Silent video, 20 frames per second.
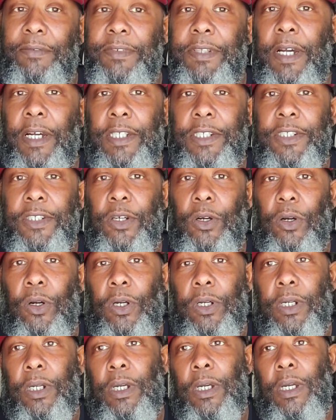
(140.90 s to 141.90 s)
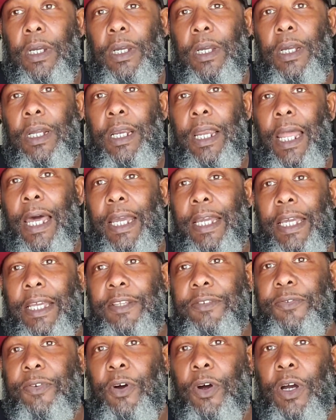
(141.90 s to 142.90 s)
touched on, like
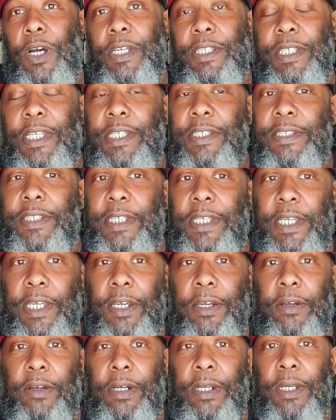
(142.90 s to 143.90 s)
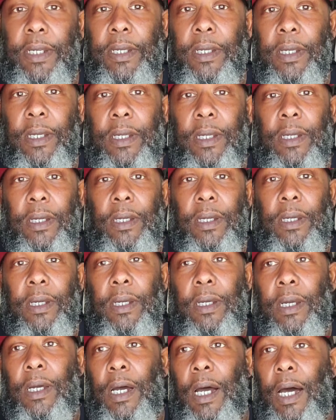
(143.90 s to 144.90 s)
as far as insecurity,
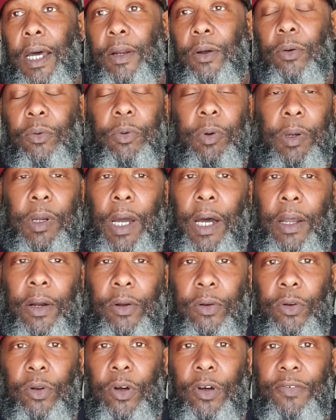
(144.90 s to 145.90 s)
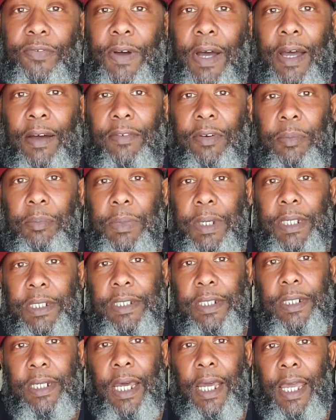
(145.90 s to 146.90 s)
I don't know if I ever
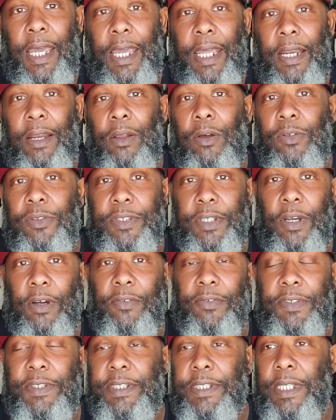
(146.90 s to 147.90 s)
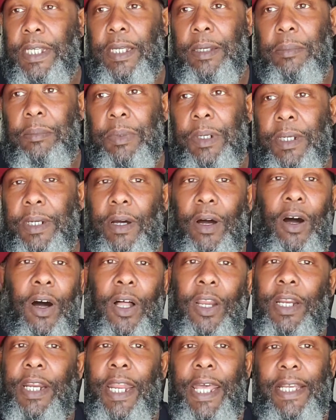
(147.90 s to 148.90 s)
mentioned I had low self-esteem, but
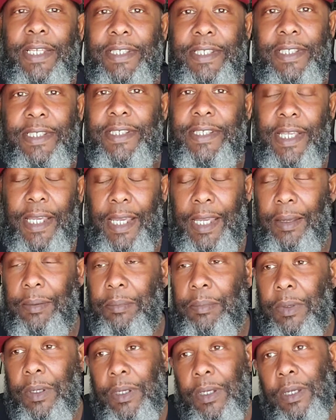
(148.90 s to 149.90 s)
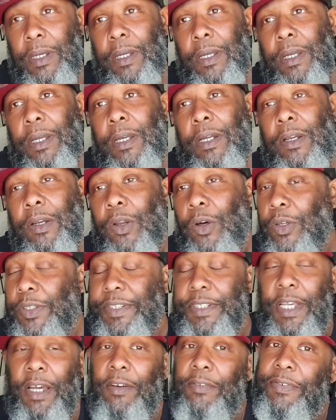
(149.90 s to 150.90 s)
all of that's the same. Low
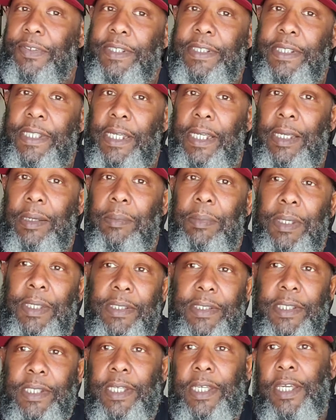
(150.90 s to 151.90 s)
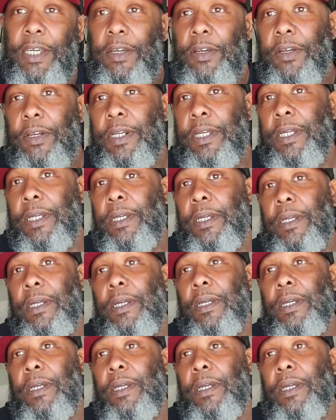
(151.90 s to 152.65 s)
self-esteem, insecurity,